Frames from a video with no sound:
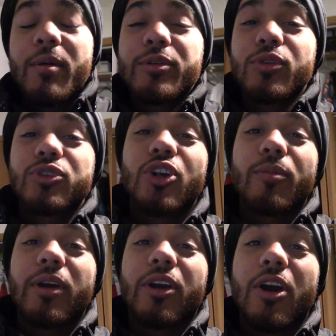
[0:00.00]
I'm gonna go start
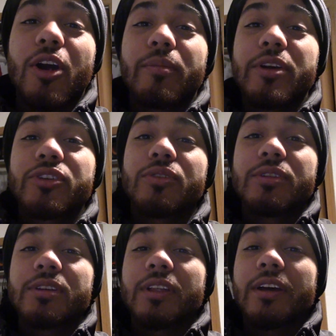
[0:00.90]
my car, make sure it
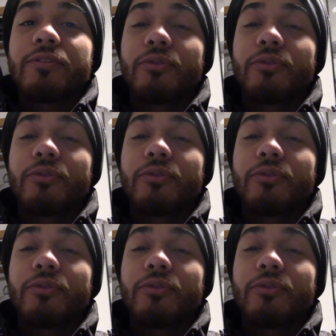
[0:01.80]
doesn't like